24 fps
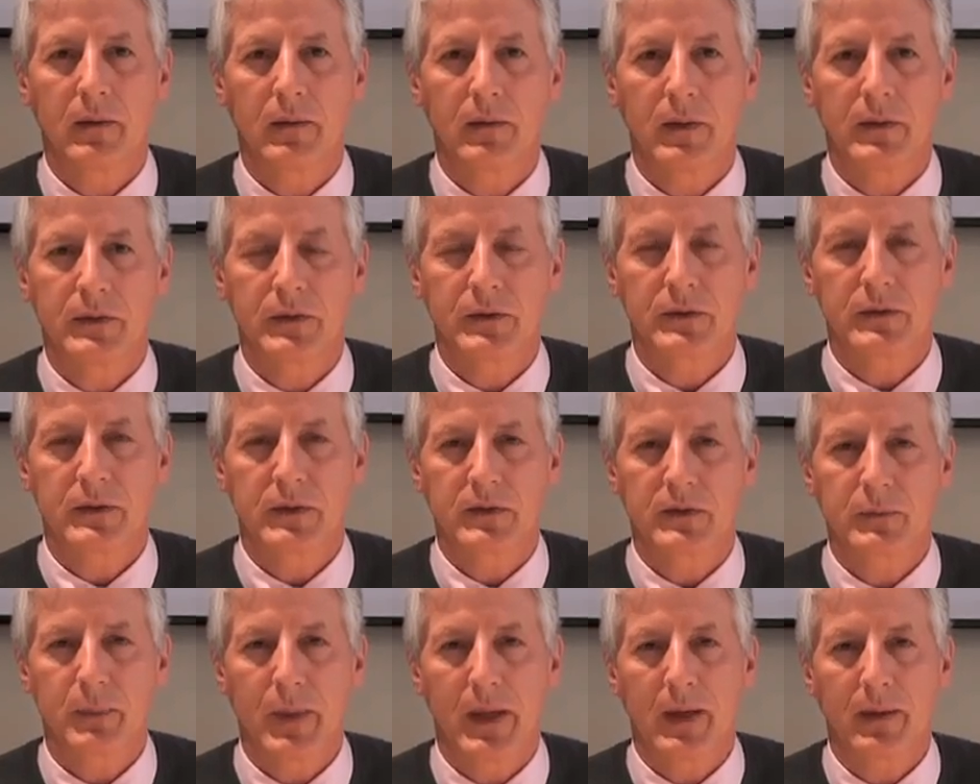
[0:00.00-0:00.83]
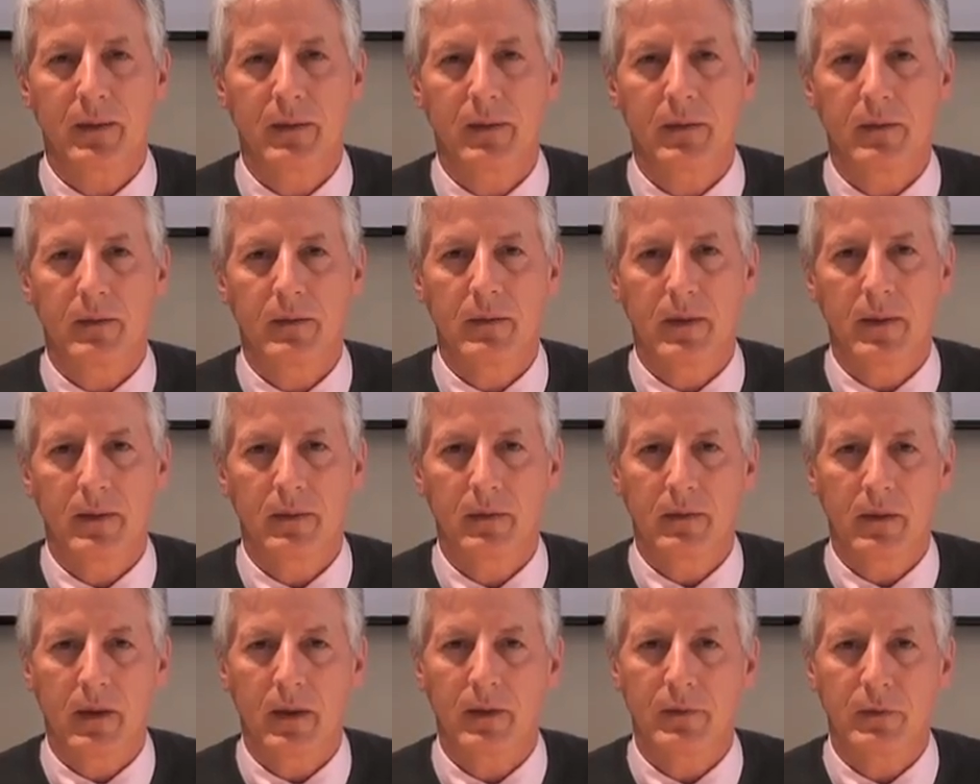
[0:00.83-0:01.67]
they just expanded
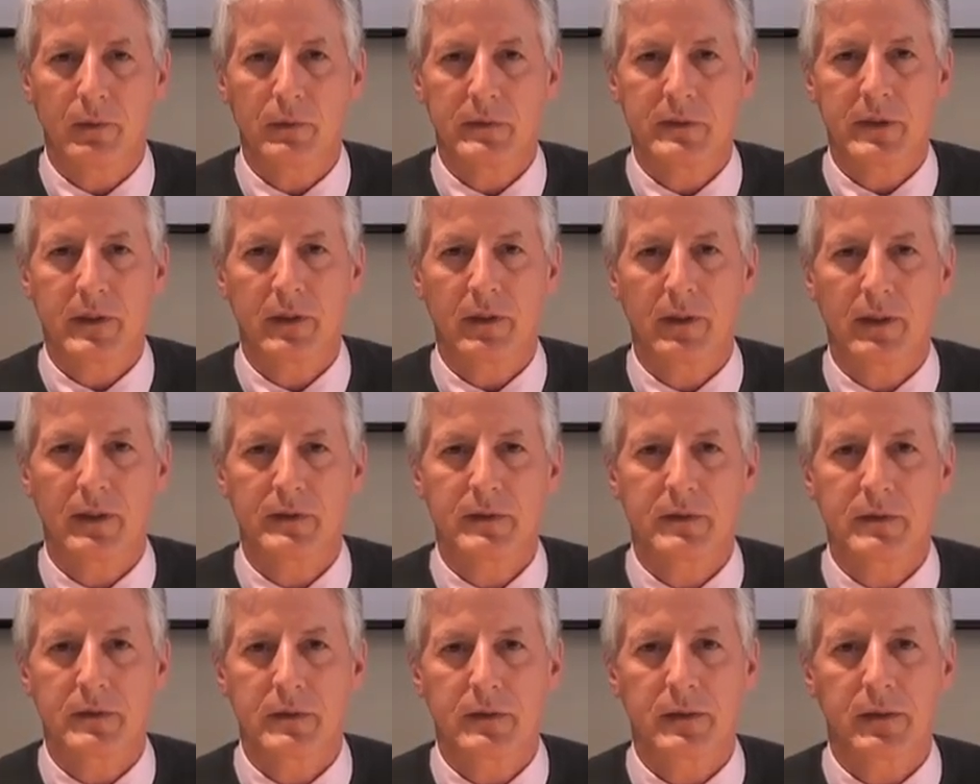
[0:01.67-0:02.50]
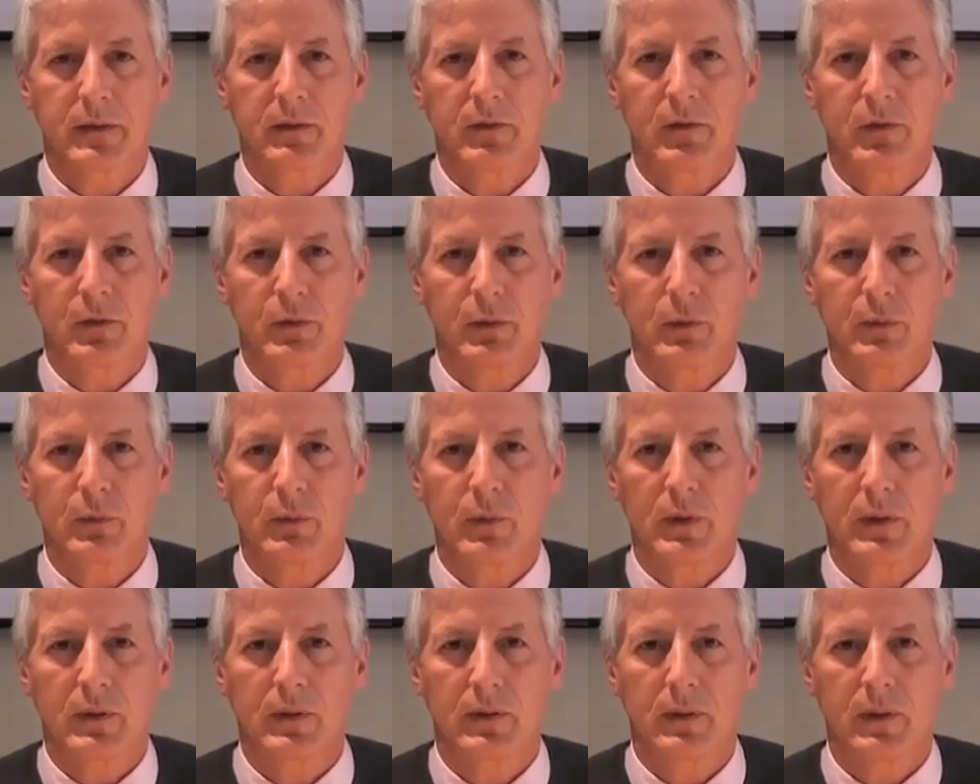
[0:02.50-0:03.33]
that Cotton USA licensing
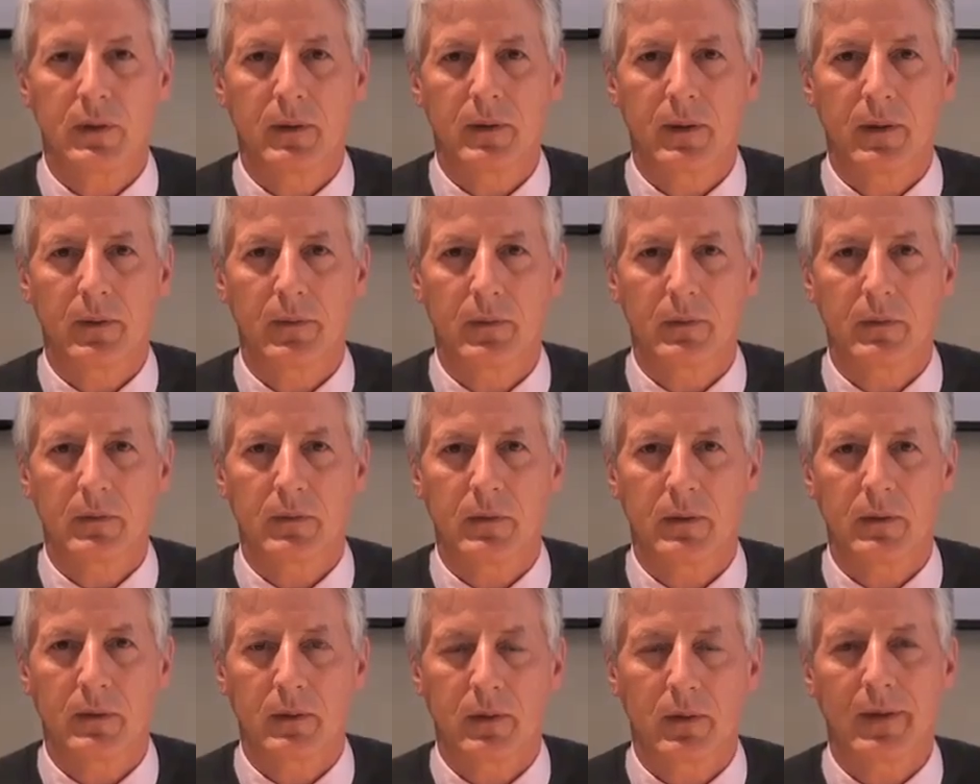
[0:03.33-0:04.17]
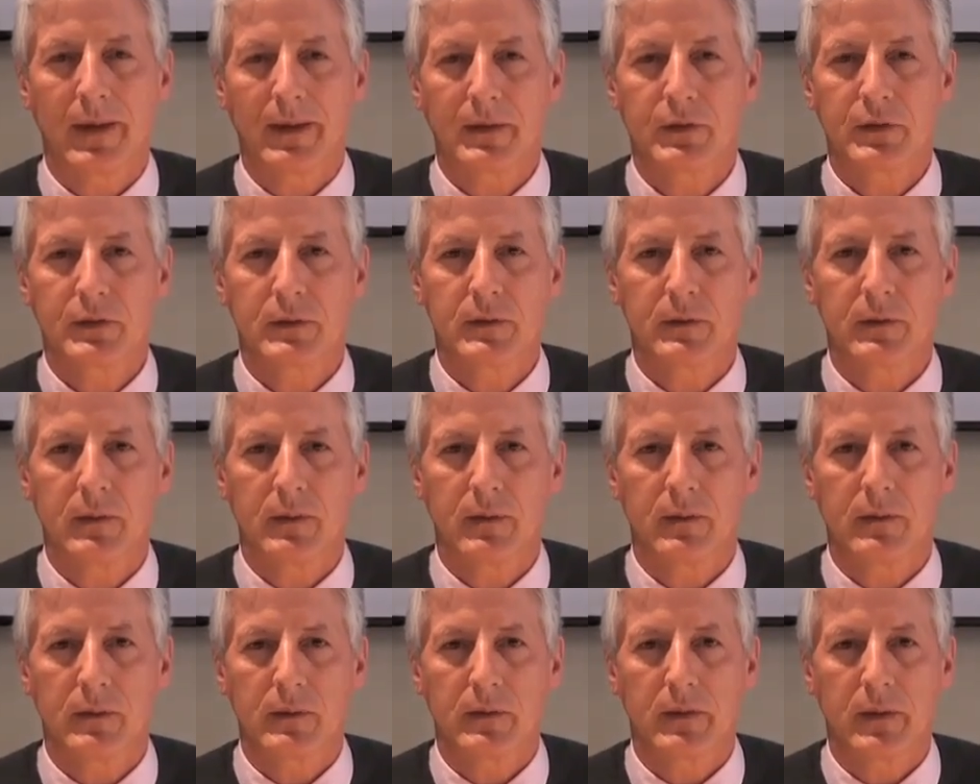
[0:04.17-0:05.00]
to another collection,
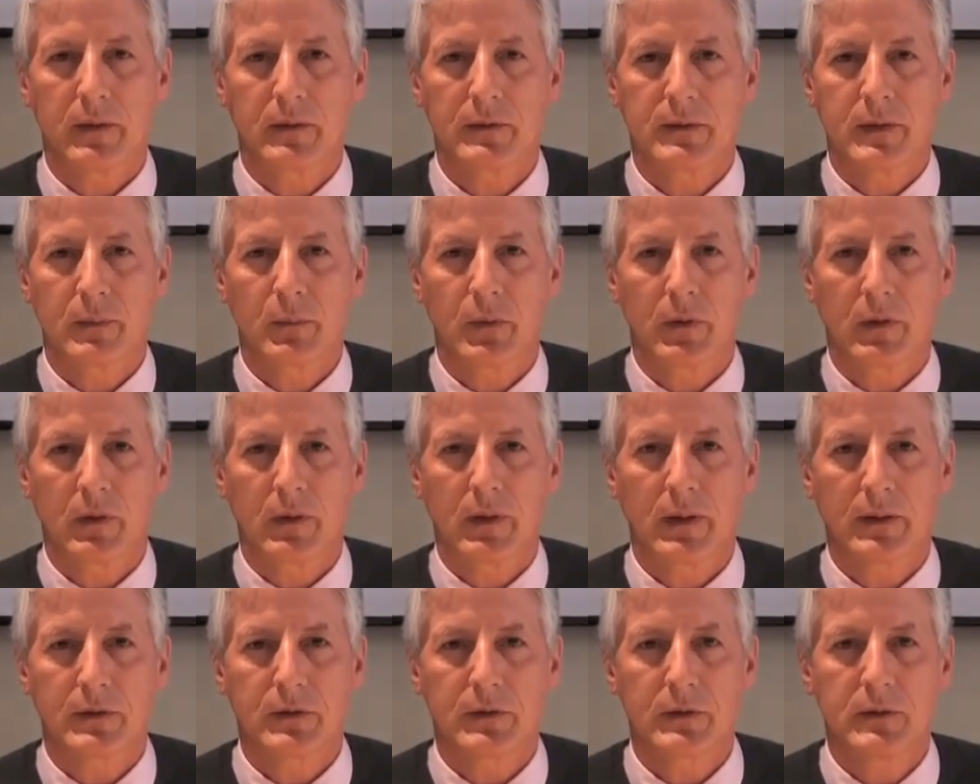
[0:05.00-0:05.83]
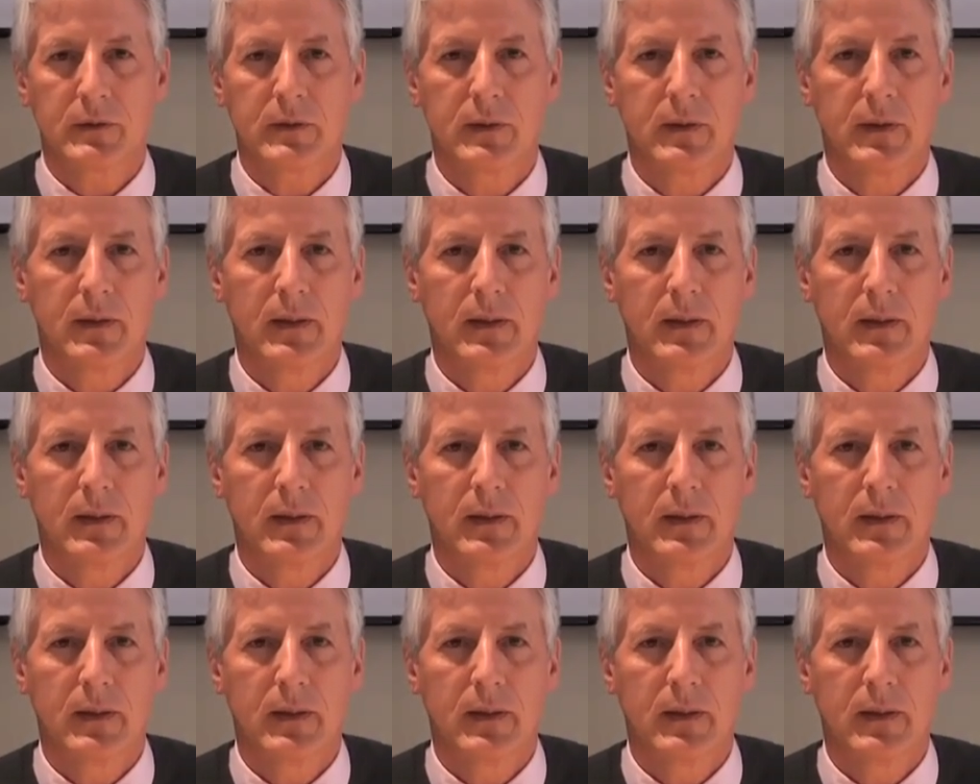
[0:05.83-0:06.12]
the summer collection,